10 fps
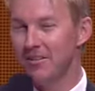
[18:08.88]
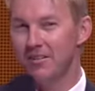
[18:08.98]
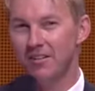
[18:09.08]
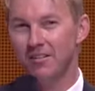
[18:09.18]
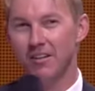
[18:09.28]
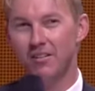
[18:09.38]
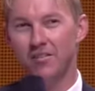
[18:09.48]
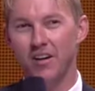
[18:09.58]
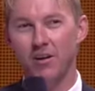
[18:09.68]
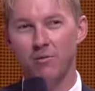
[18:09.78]
It's
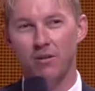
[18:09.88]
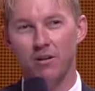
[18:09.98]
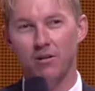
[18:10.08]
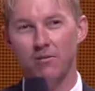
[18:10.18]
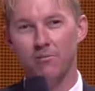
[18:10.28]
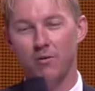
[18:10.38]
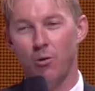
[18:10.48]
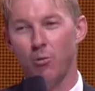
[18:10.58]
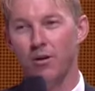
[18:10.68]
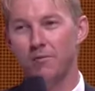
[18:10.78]
funny when I
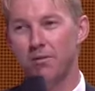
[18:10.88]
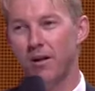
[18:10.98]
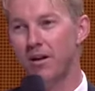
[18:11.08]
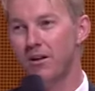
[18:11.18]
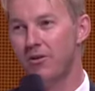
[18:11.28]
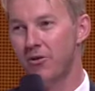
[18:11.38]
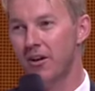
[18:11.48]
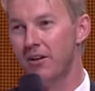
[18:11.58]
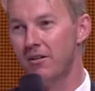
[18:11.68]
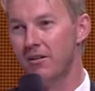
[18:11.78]
wanted to play
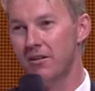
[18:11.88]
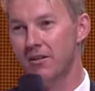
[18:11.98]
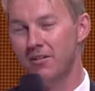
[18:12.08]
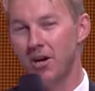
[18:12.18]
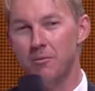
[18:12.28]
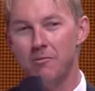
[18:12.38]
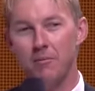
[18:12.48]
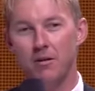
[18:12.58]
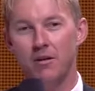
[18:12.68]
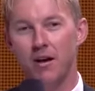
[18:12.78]
cricket, I told my
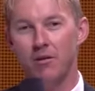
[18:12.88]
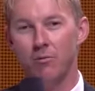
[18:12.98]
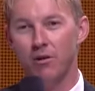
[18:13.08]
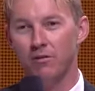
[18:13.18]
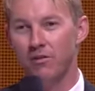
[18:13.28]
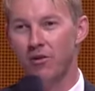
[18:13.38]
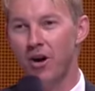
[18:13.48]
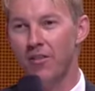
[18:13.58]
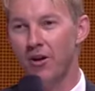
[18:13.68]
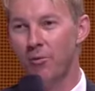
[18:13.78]
mum and dad when I was
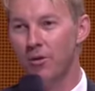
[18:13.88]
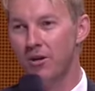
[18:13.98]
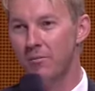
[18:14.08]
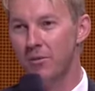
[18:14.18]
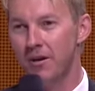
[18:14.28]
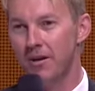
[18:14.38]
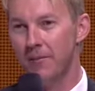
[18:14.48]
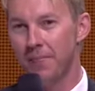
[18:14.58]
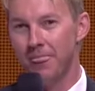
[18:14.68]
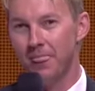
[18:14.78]
9 that I wanted to be
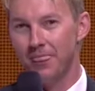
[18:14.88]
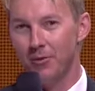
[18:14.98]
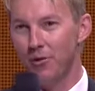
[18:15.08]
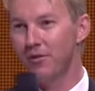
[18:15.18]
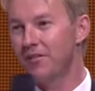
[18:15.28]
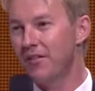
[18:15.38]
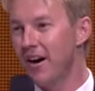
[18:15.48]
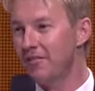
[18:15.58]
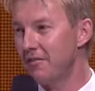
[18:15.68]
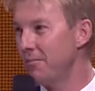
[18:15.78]
the world's
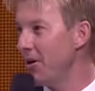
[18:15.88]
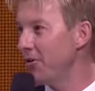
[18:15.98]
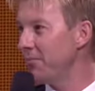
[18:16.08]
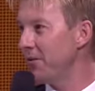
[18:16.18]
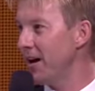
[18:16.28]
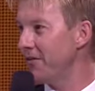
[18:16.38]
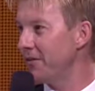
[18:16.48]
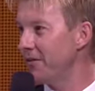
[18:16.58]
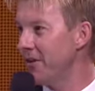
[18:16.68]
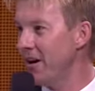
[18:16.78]
fastest bowler and play for
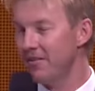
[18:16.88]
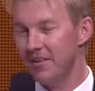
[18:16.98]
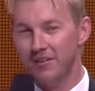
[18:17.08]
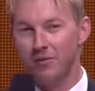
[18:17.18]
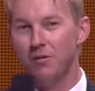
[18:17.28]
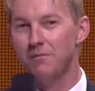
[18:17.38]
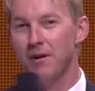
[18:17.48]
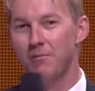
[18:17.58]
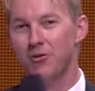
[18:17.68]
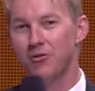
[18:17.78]
Australia. So that's always
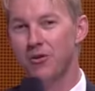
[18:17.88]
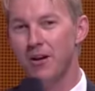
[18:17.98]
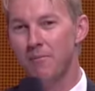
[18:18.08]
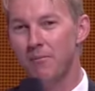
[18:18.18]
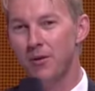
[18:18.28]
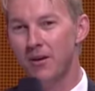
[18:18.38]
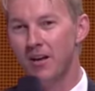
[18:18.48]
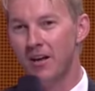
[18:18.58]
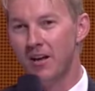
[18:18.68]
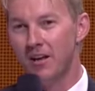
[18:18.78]
been my dream. But
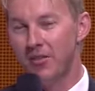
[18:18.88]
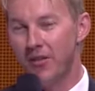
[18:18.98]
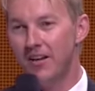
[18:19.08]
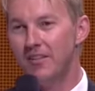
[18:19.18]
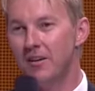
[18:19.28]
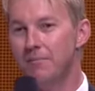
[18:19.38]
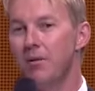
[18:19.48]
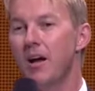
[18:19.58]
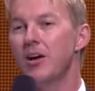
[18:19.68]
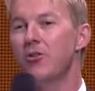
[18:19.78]
they said,
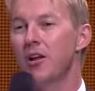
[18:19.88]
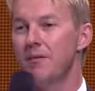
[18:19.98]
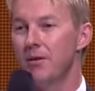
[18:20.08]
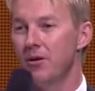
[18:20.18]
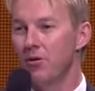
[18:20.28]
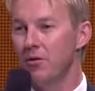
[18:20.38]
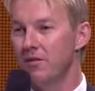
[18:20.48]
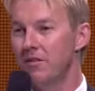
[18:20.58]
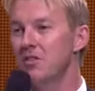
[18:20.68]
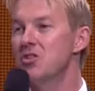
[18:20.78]
play cricket
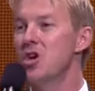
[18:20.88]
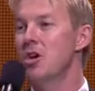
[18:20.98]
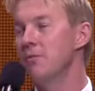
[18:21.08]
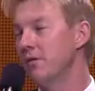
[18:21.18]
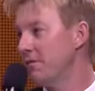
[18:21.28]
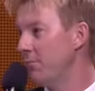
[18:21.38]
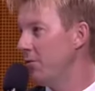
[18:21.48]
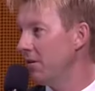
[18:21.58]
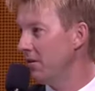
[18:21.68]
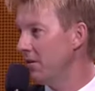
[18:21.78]
because it's a gentleman's
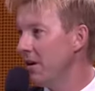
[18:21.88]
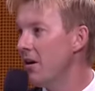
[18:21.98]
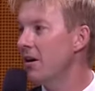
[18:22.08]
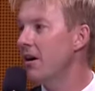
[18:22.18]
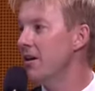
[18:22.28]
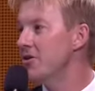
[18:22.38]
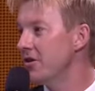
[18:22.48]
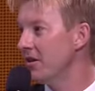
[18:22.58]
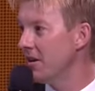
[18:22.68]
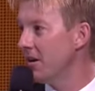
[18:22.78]
sport. You don't get injured.